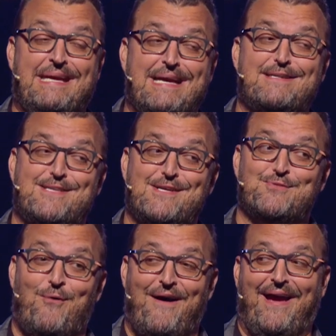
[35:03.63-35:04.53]
gets his
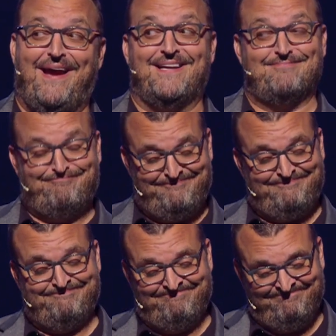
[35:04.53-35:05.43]
way.
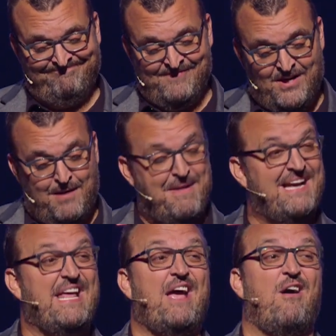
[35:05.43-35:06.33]
On my
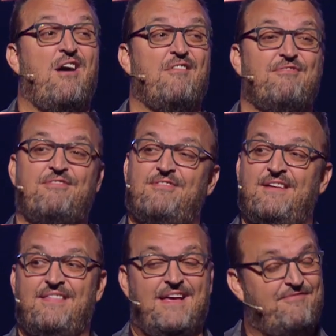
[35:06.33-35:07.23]
day off,
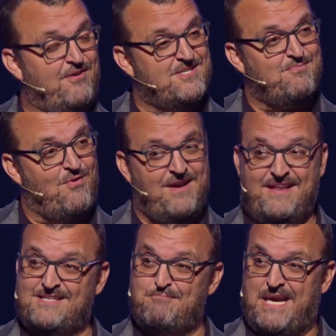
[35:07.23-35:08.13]
that first morning,
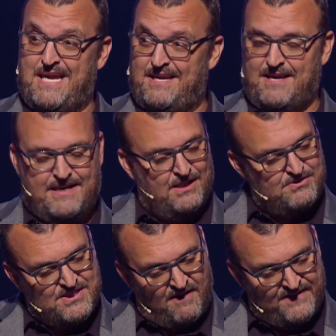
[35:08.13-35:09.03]
it's me. I get a little
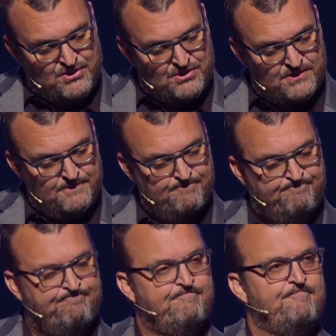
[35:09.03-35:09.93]
selfish.
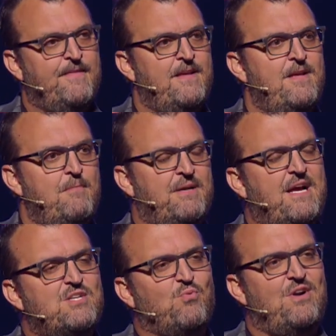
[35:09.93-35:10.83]
But
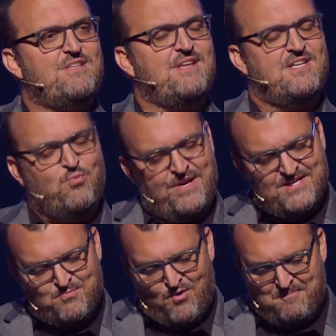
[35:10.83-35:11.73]
God's word says we is
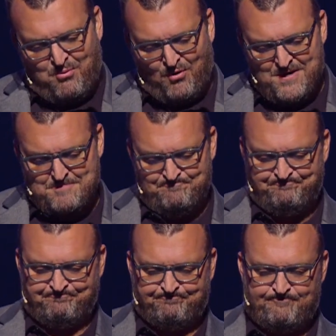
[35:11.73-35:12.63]
more important.
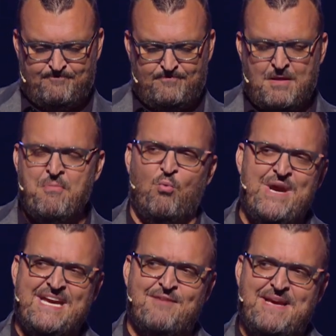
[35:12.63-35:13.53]
But
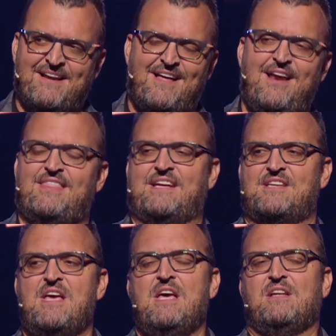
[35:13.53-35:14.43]
we can mean a lot of things.
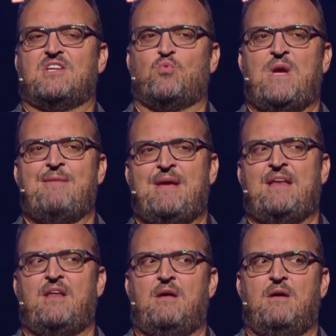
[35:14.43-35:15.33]
Does we
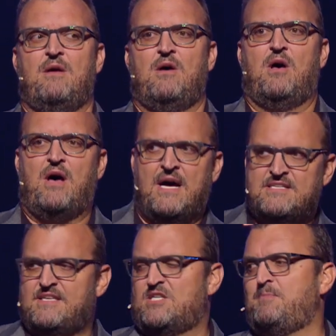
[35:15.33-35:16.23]
mean us
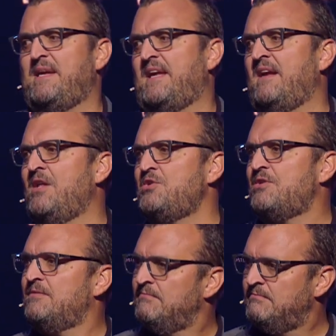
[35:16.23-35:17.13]
that speak English?